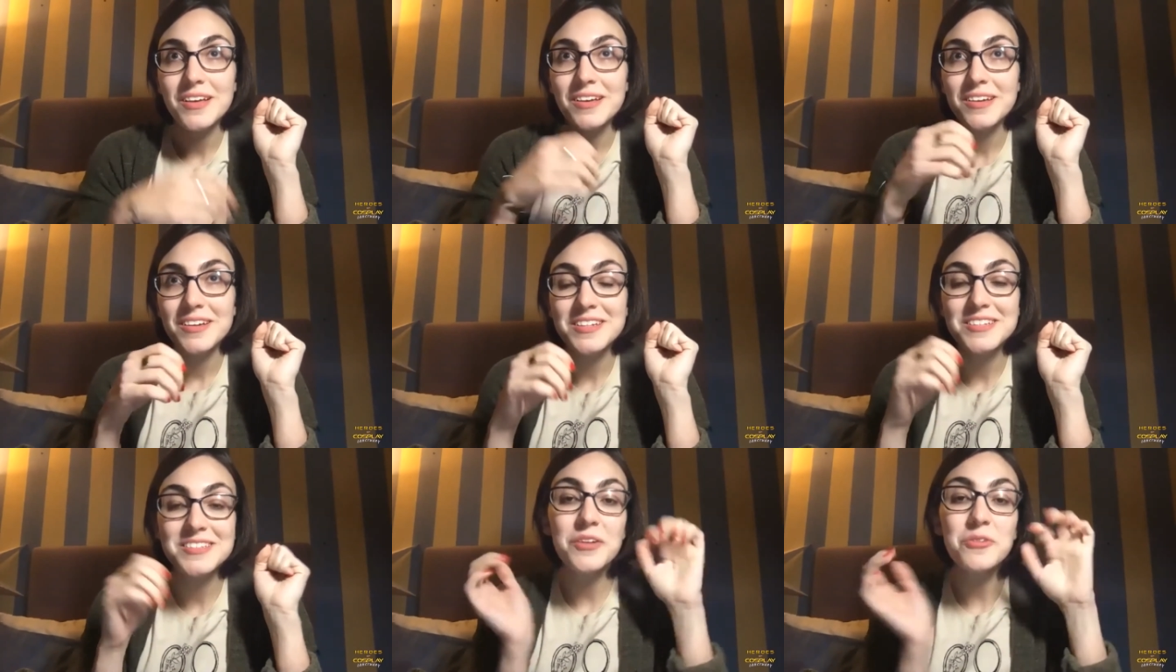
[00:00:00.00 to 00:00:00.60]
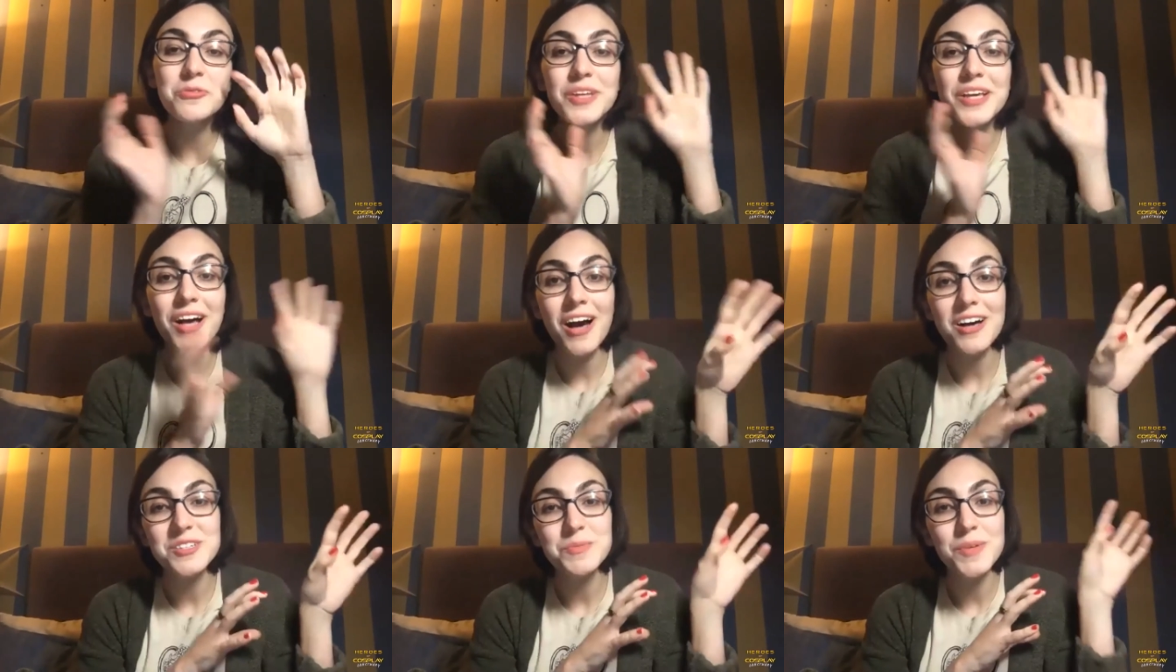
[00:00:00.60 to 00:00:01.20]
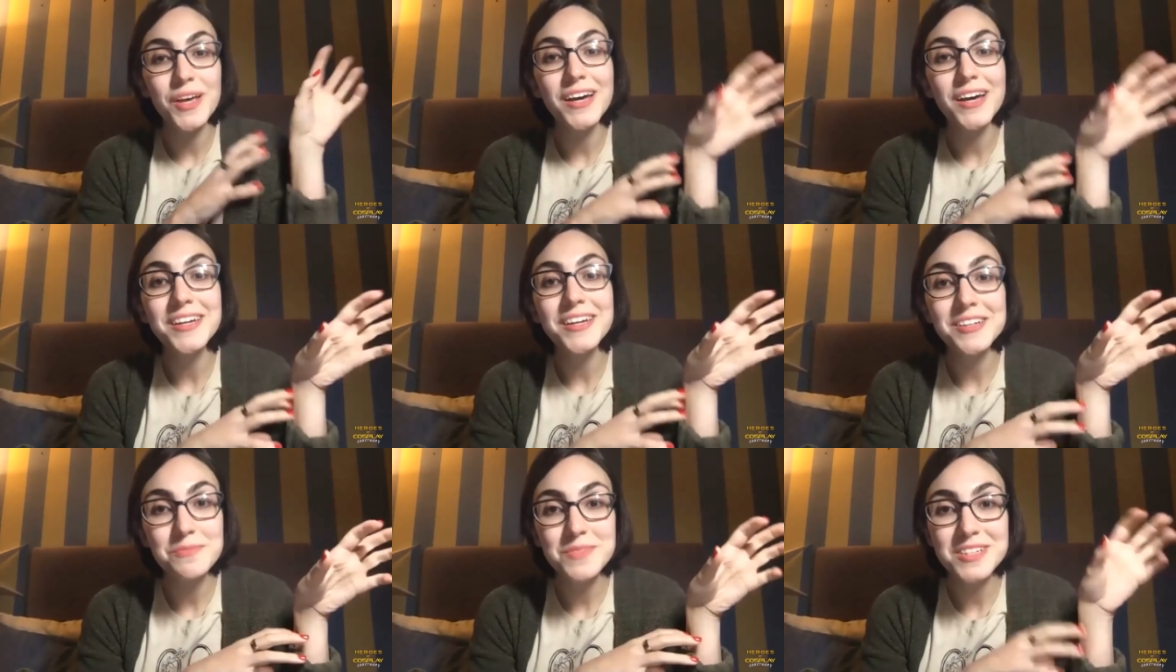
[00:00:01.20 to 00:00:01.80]
it's not only cosplay
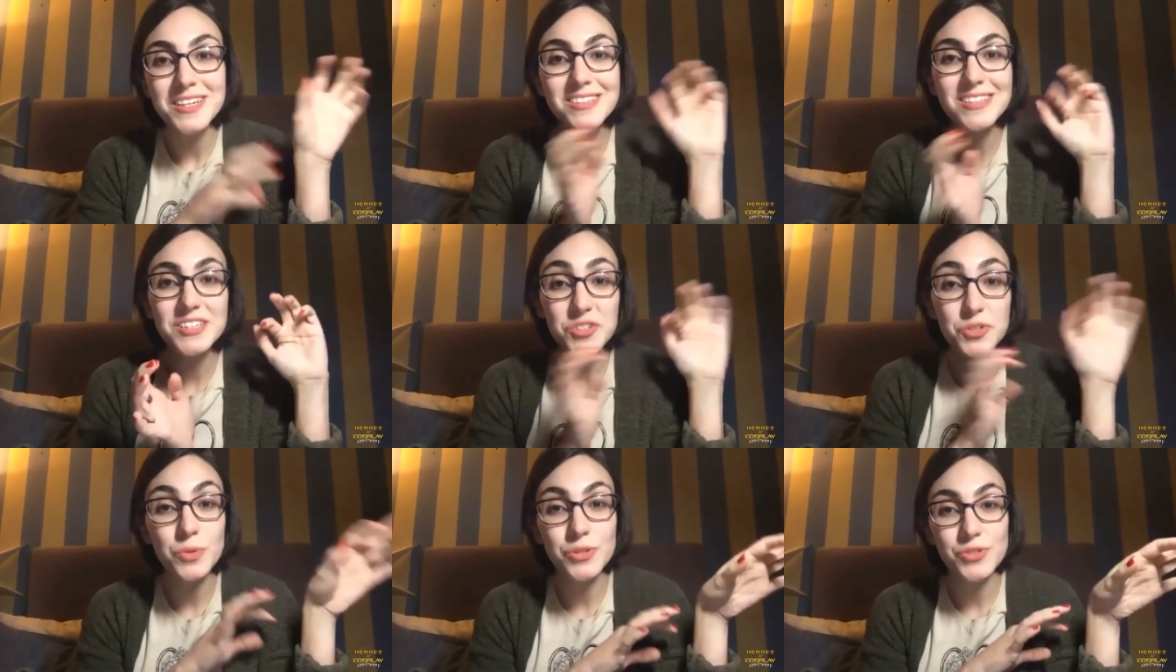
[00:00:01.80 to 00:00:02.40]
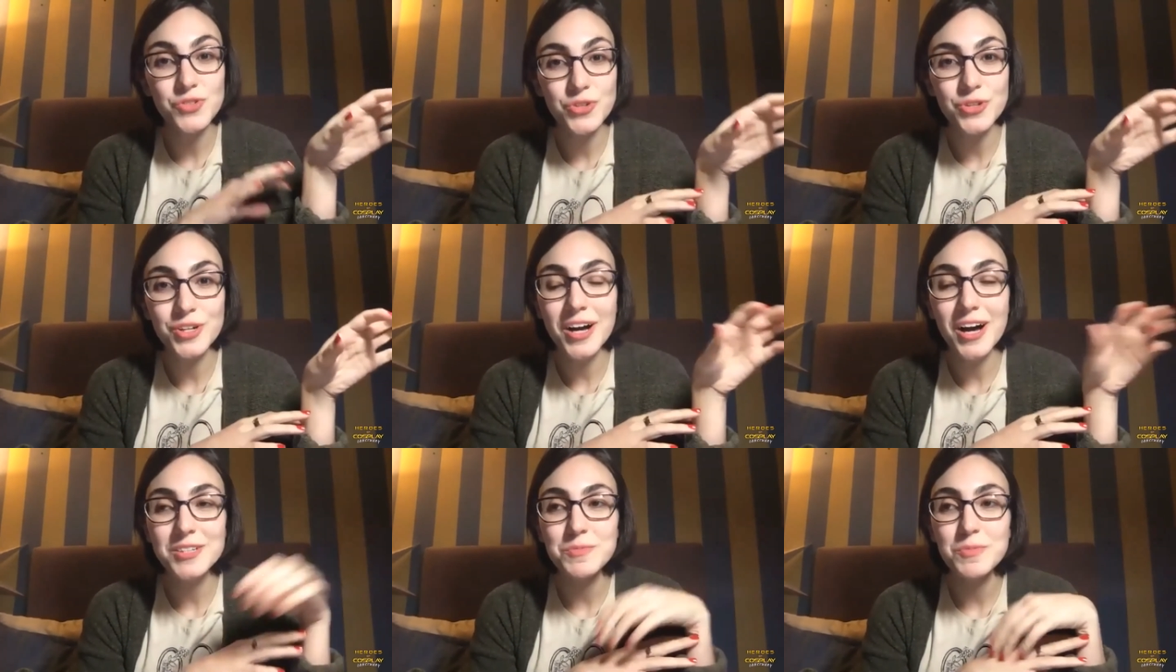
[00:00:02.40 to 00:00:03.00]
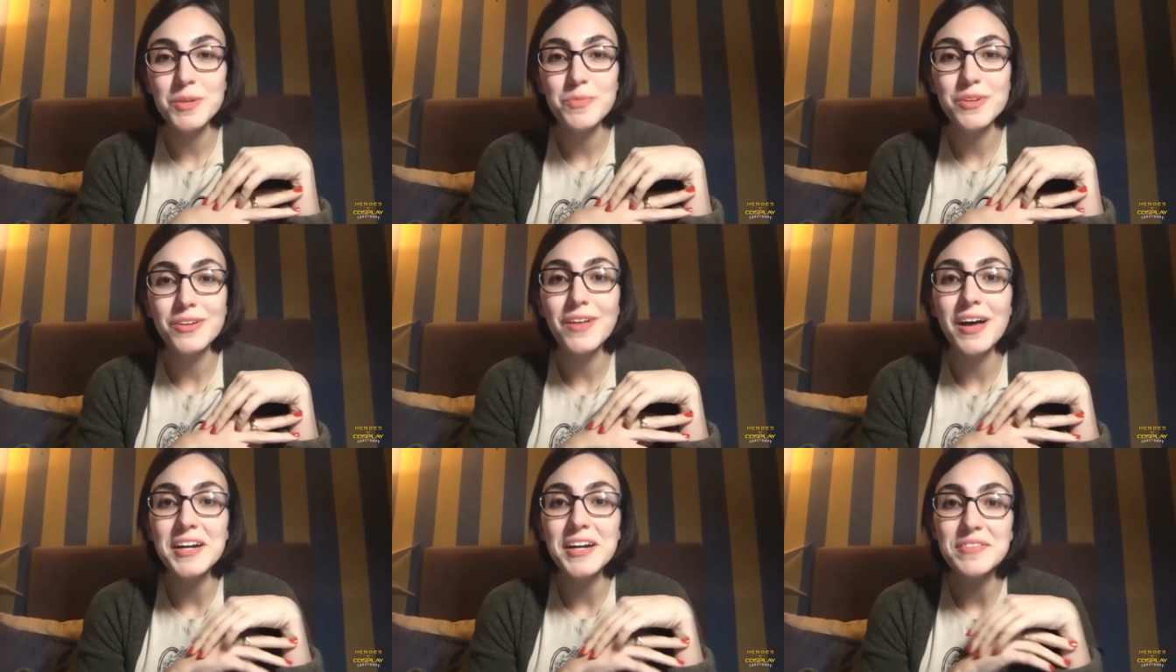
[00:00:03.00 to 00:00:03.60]
items like to do with a certain cosplay, but a
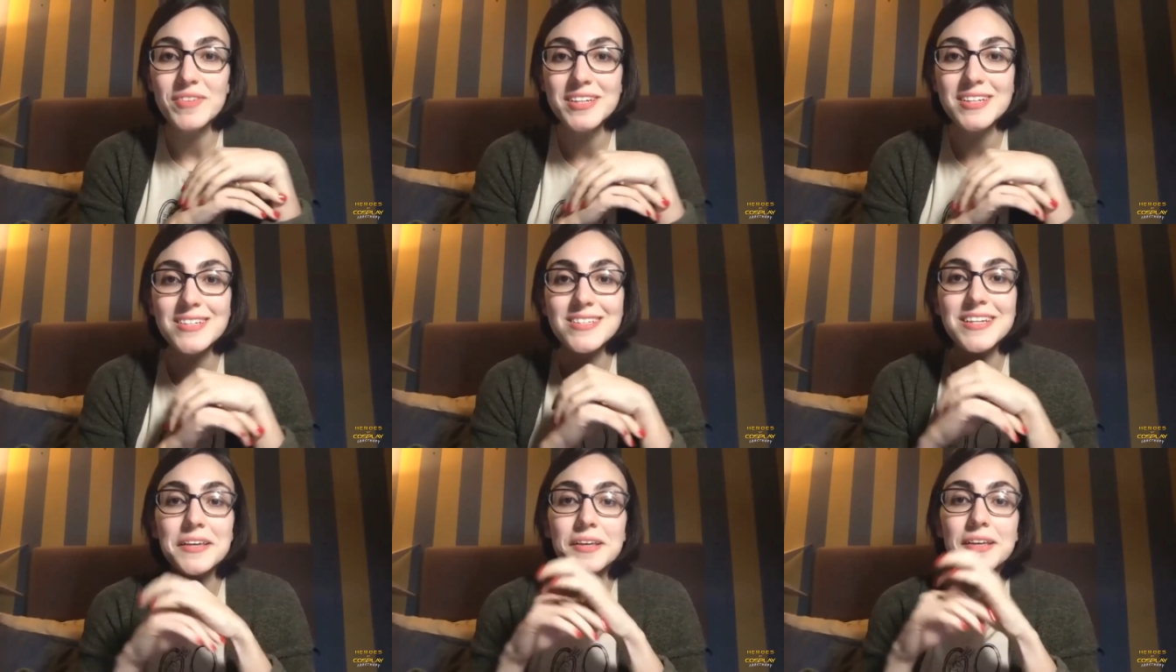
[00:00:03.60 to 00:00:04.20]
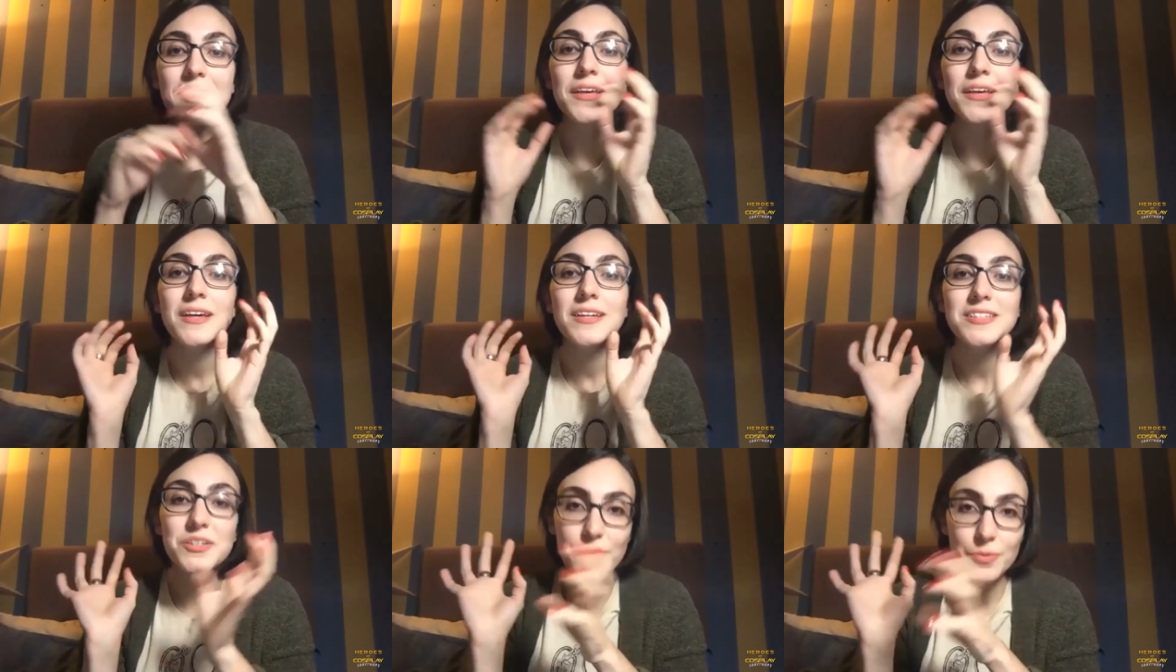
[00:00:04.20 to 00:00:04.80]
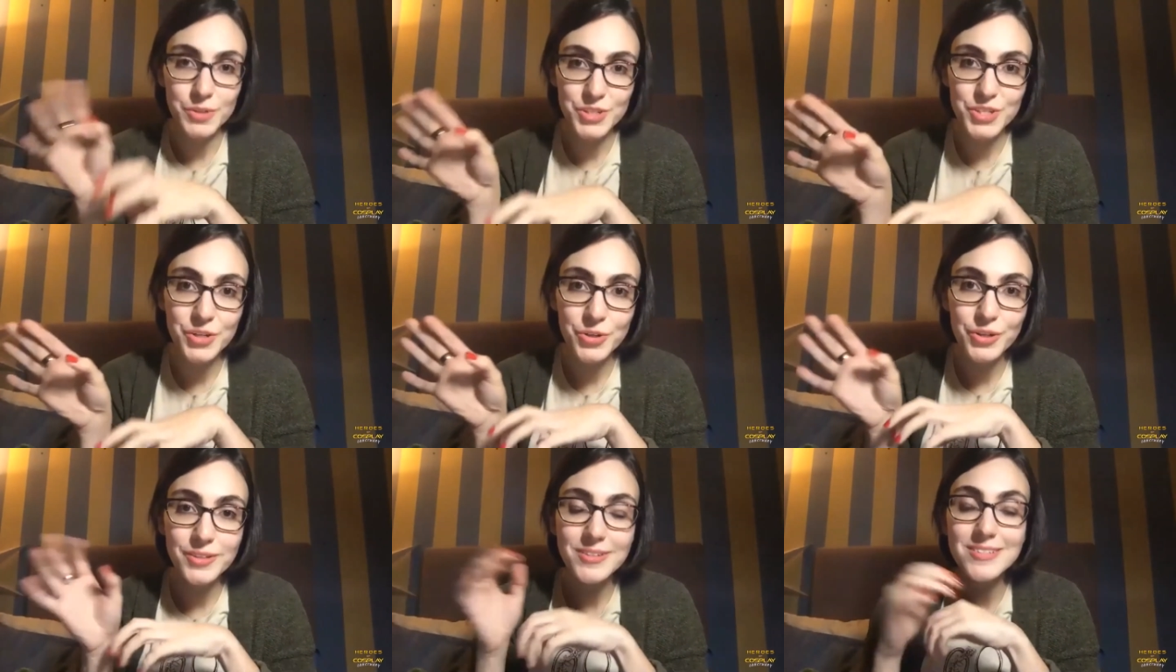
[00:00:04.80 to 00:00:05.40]
lot of it is like different
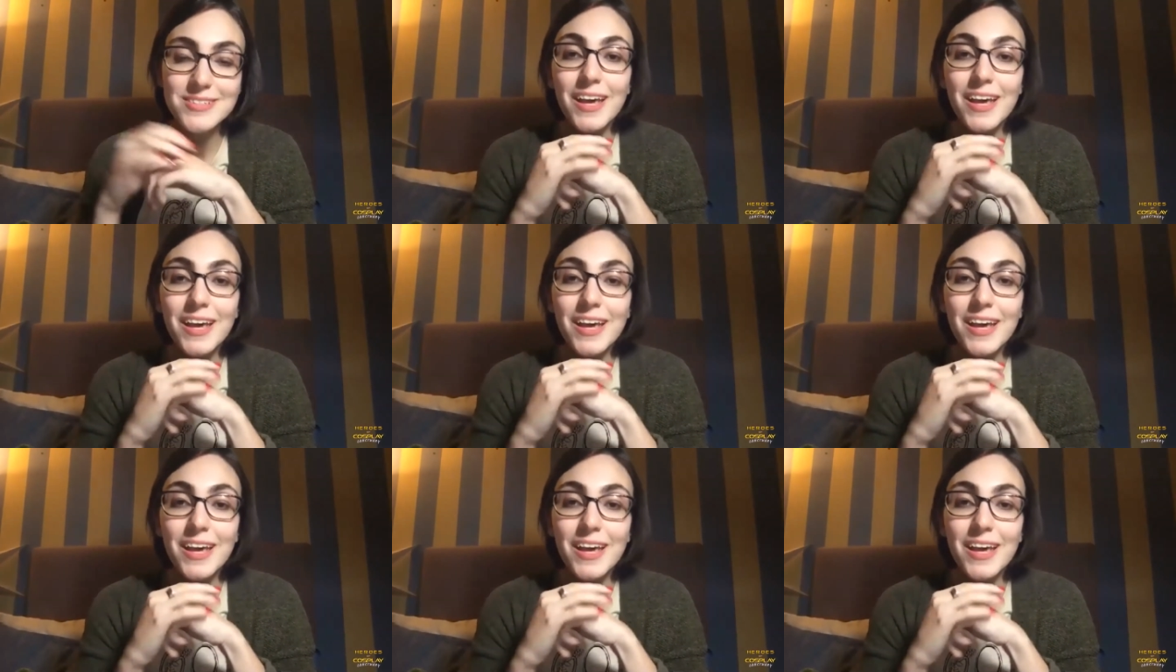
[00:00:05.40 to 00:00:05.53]
materials.